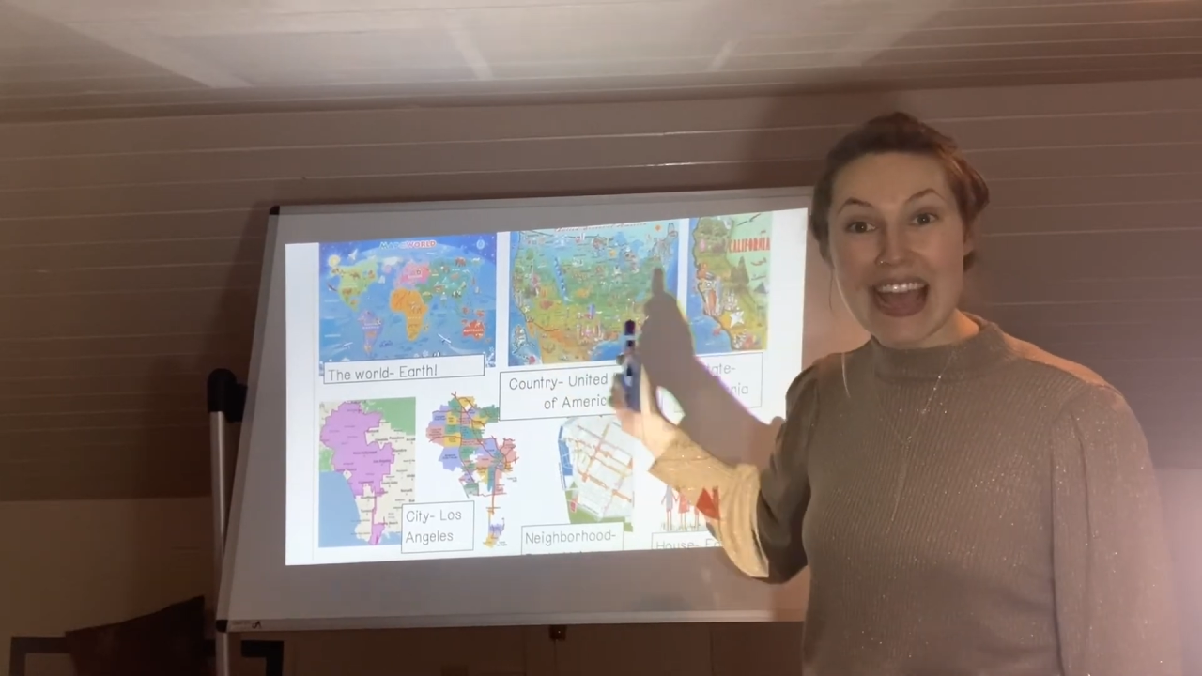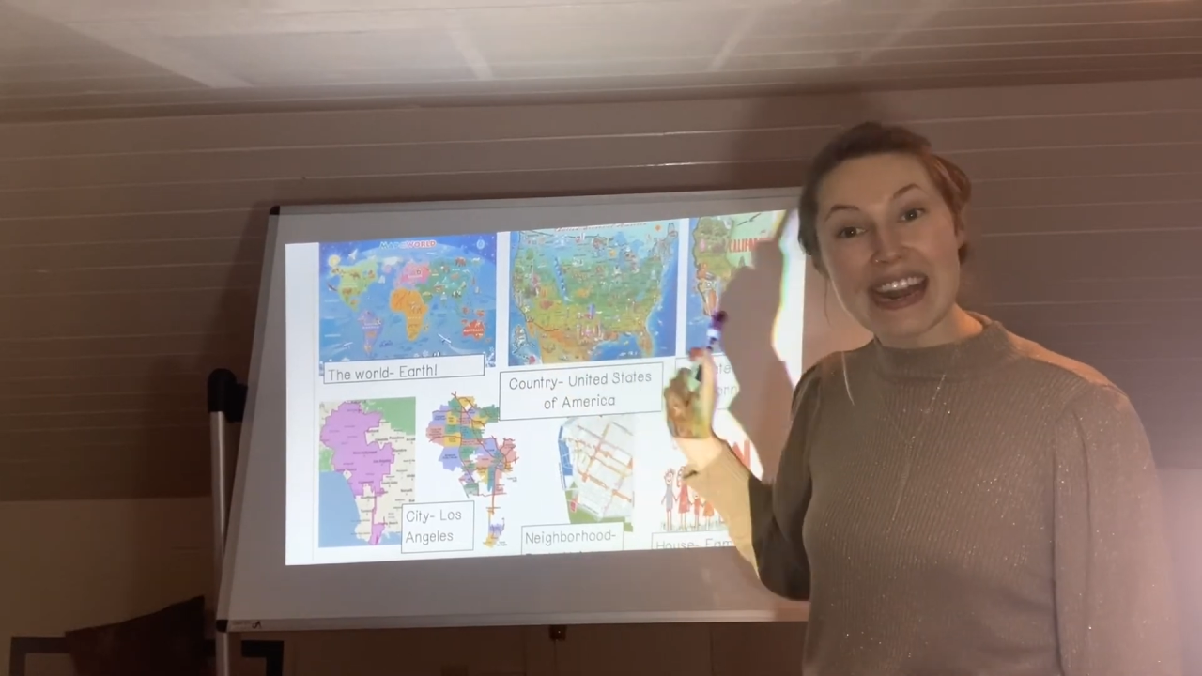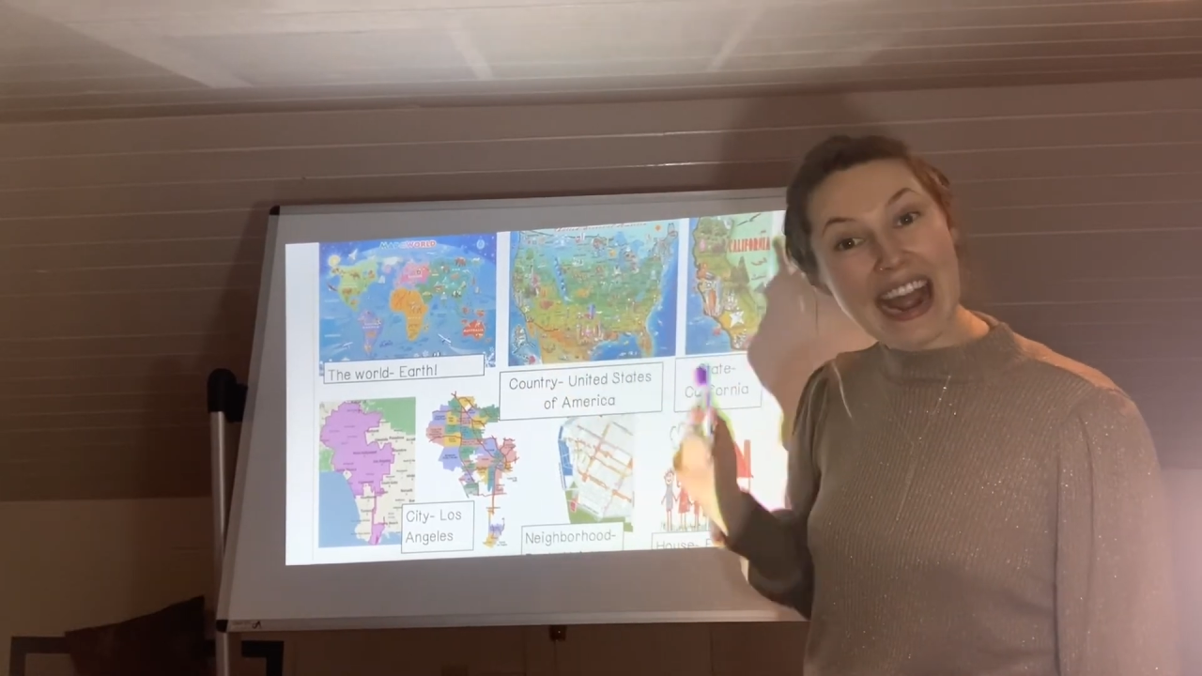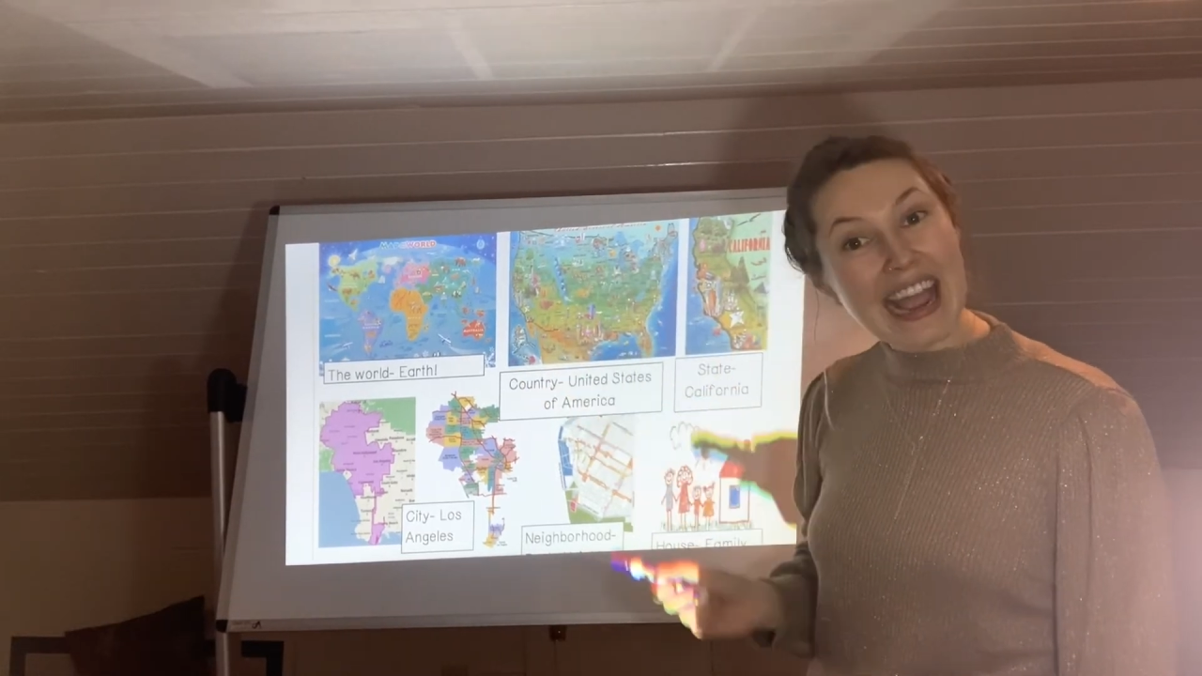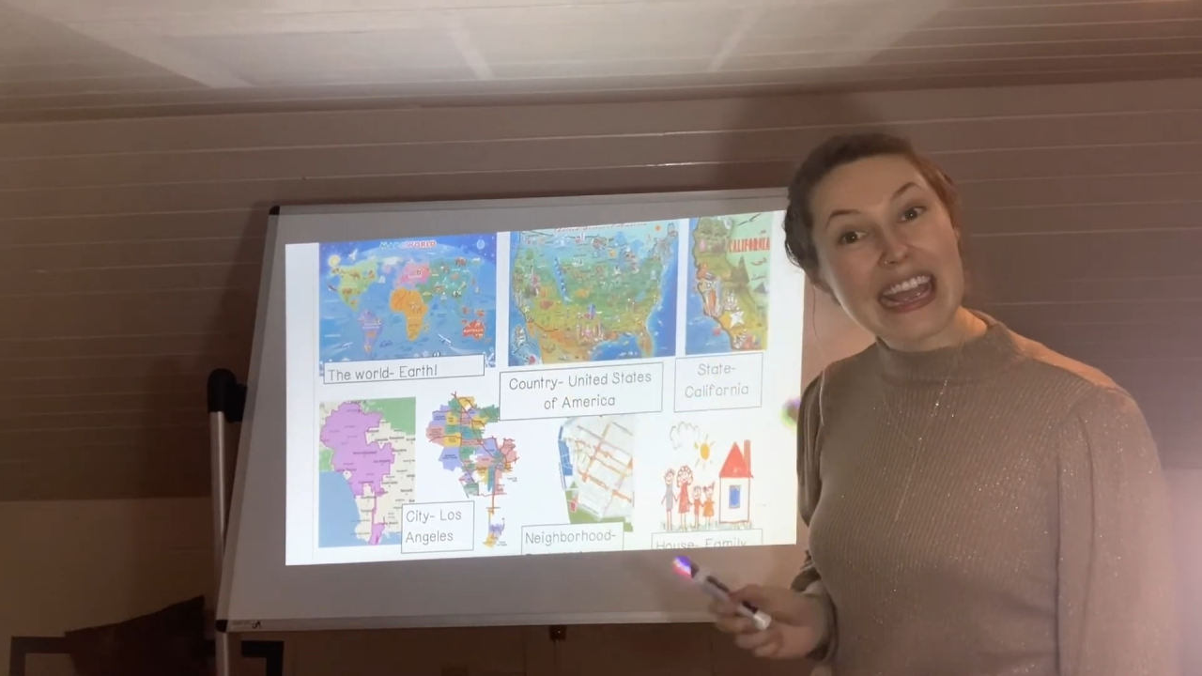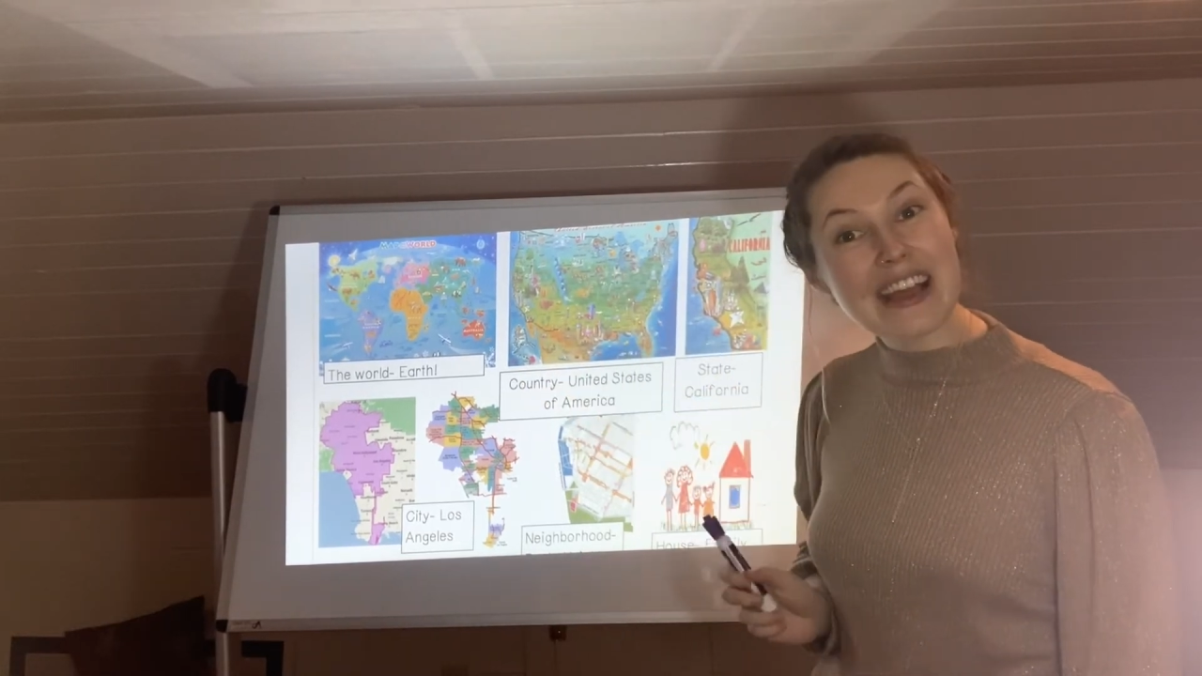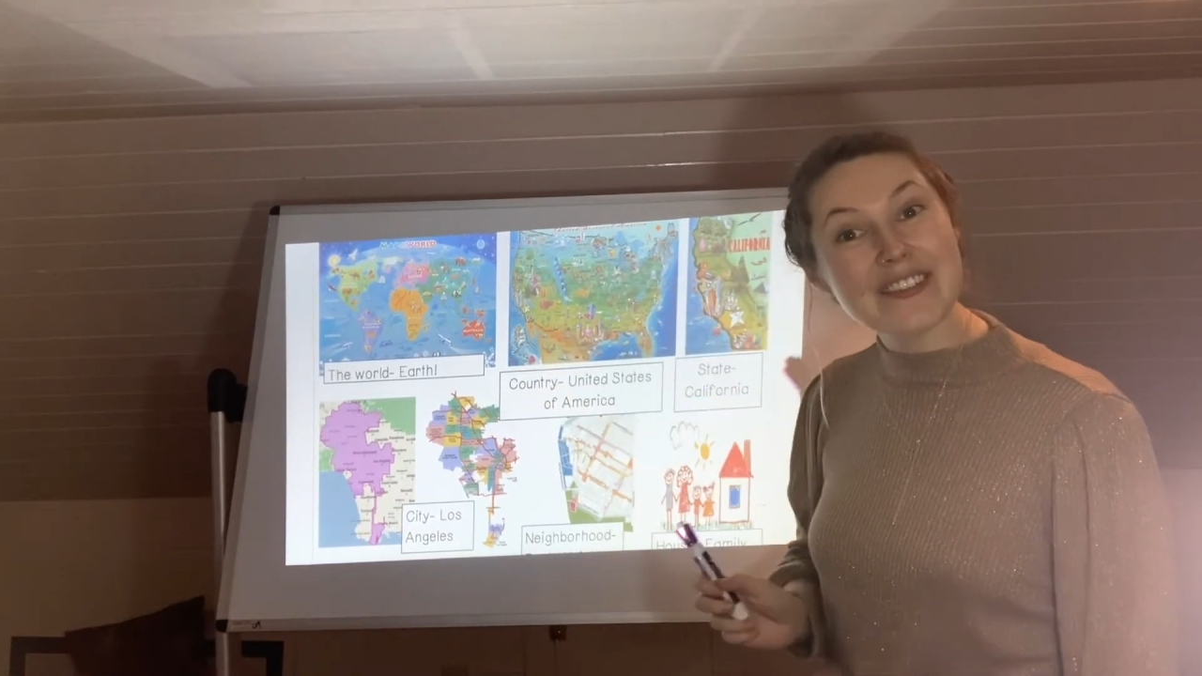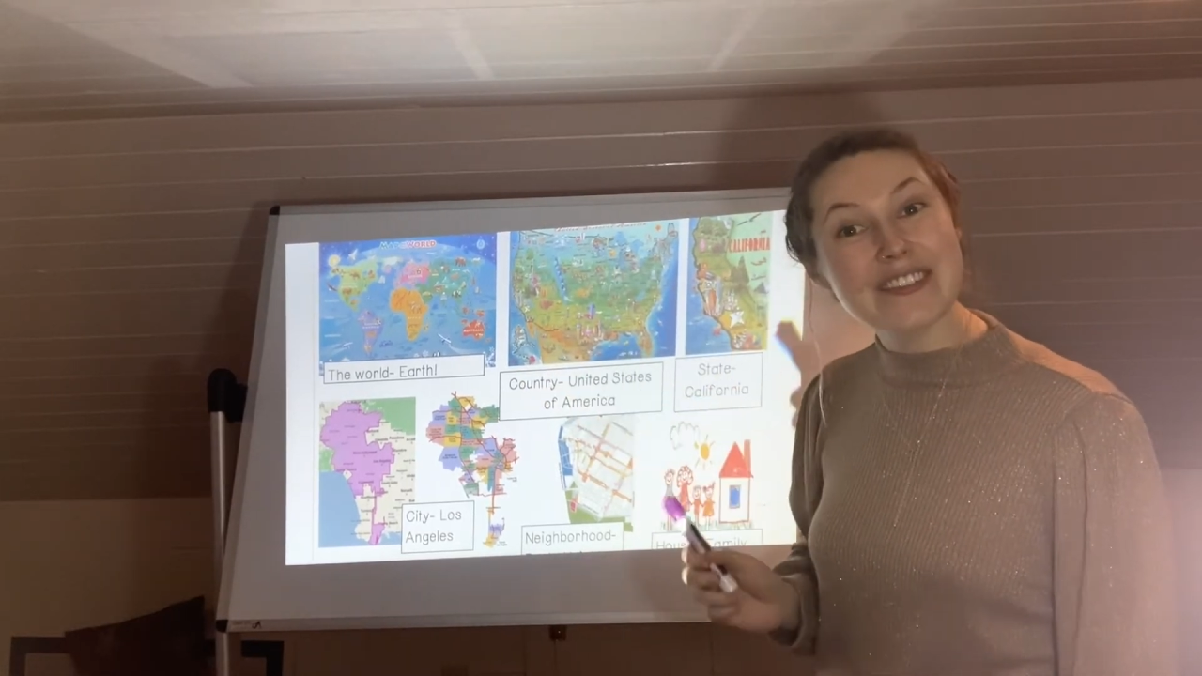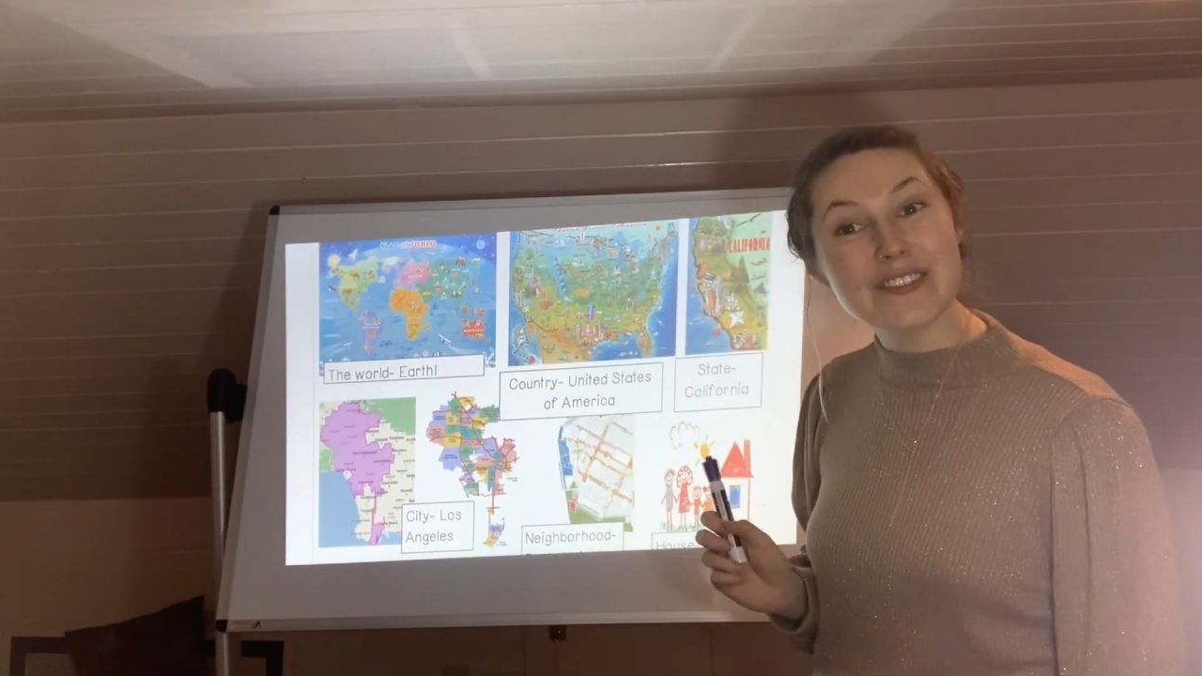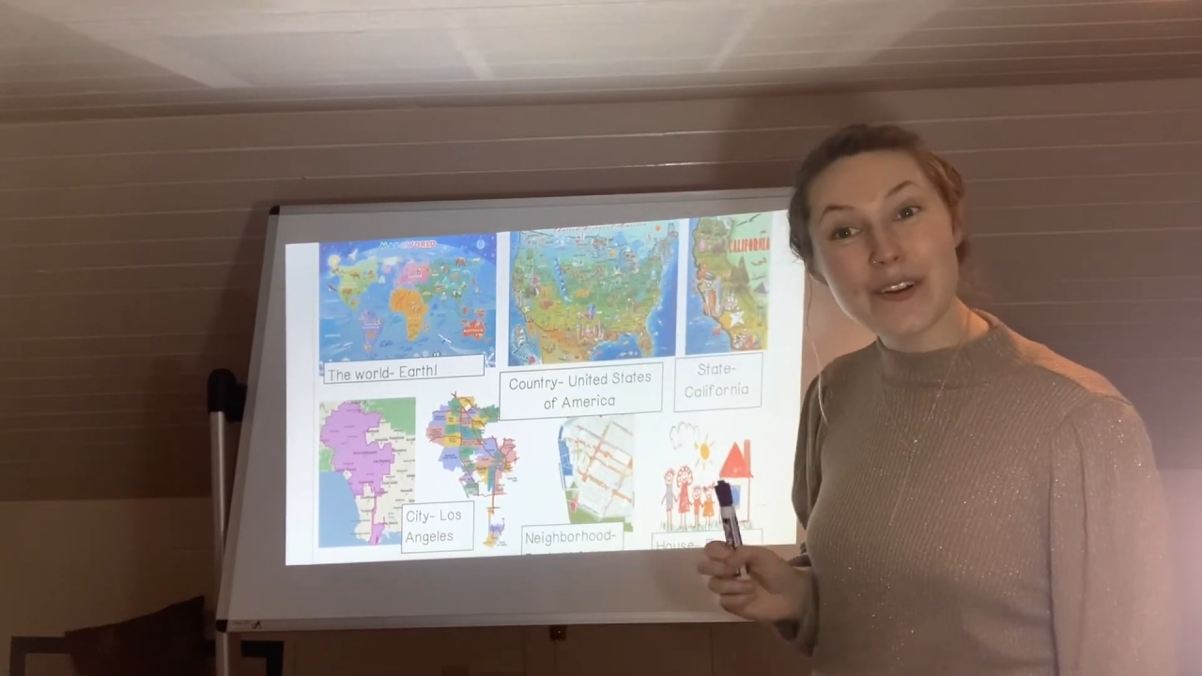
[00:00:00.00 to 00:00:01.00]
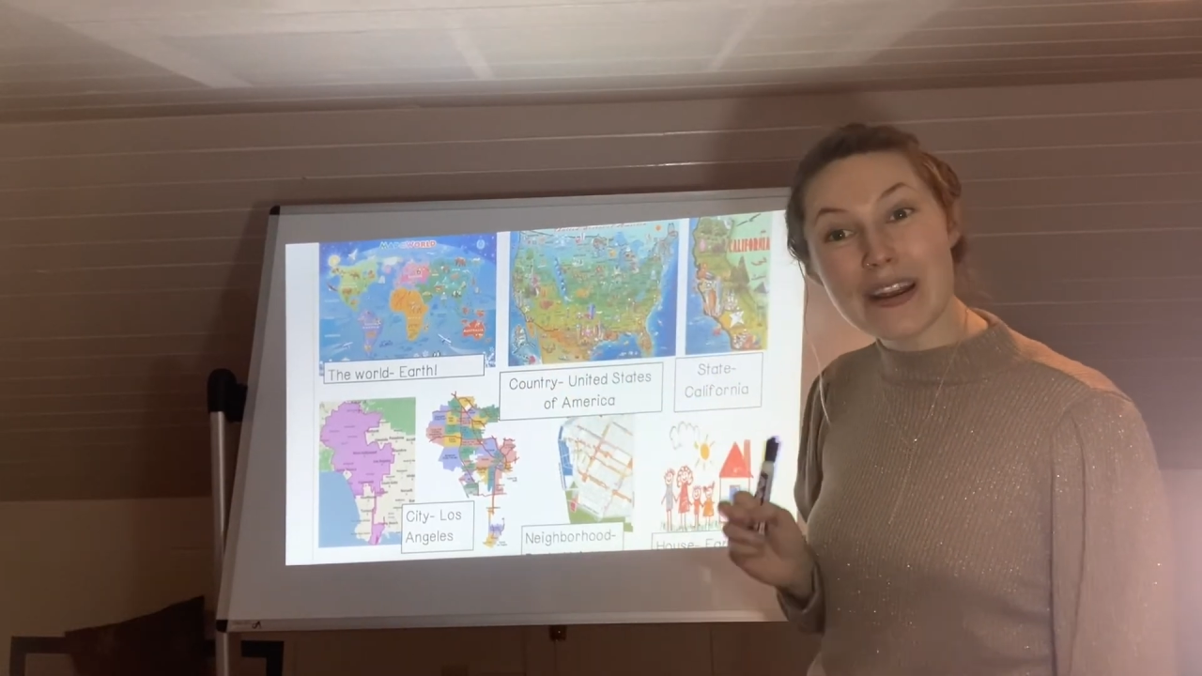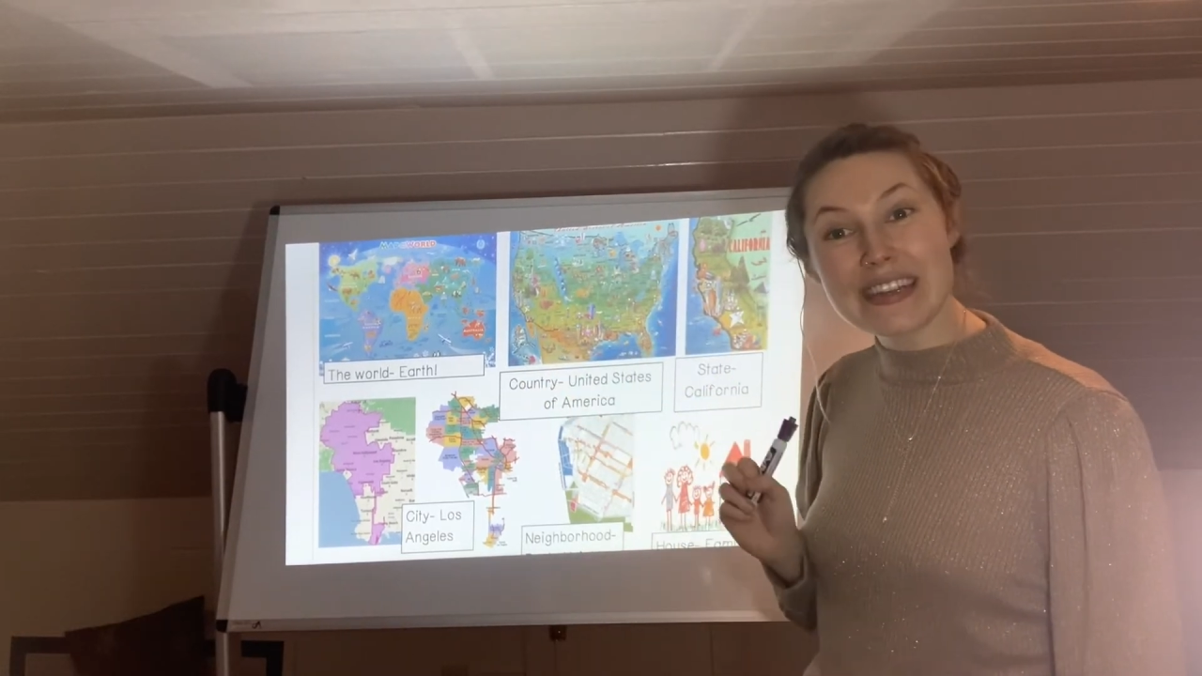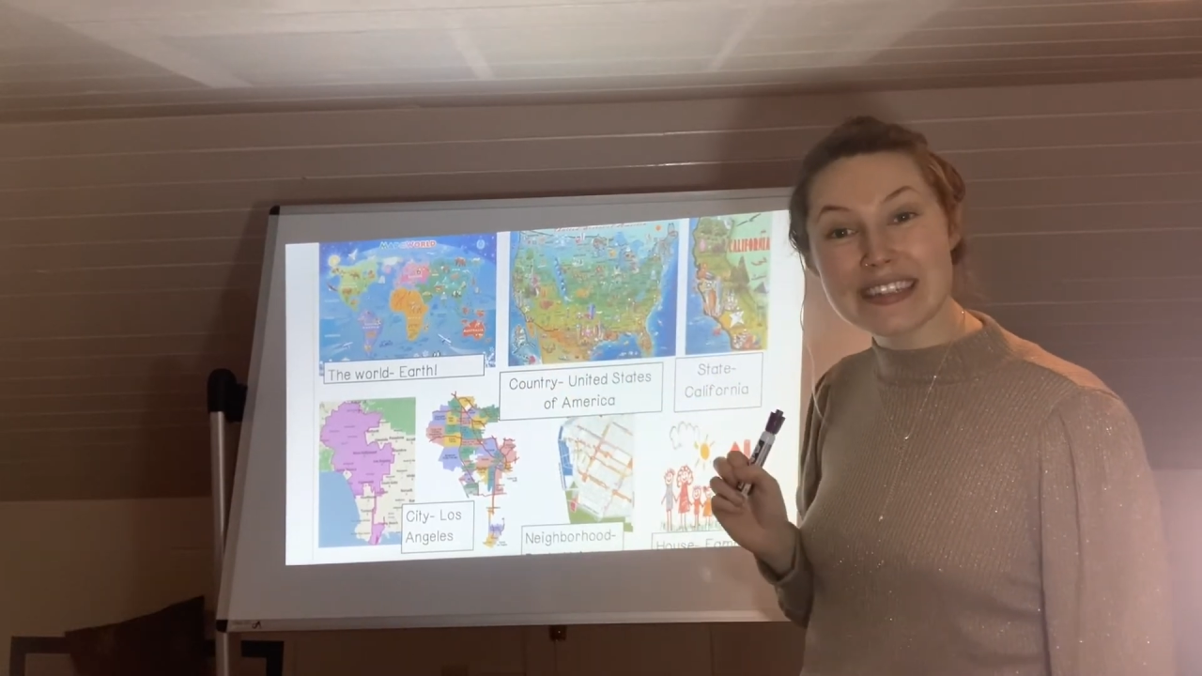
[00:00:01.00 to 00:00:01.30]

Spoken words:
And I have a story